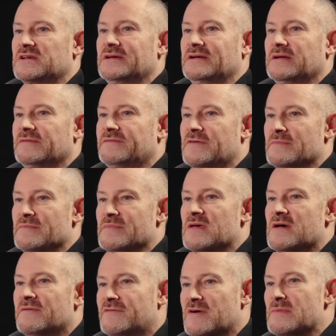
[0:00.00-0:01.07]
uh, from,
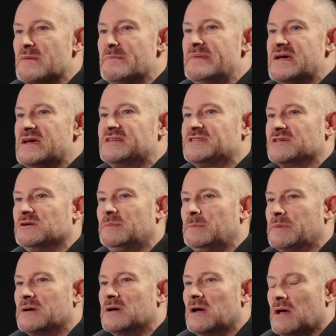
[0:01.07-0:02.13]
from the base up
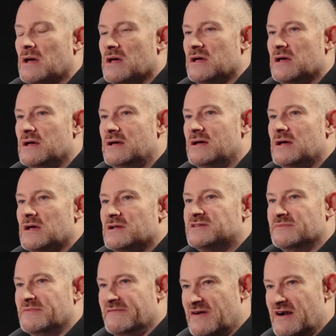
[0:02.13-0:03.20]
uh,
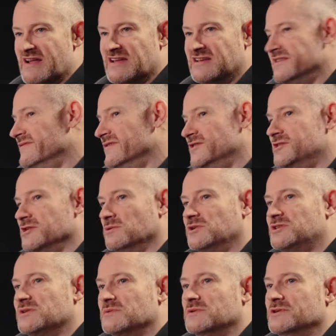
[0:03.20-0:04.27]
to be very
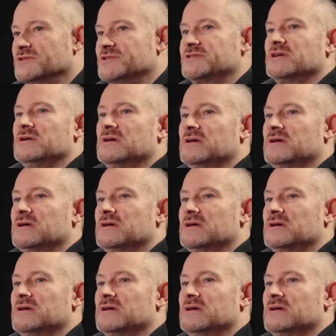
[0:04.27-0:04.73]
individual to us,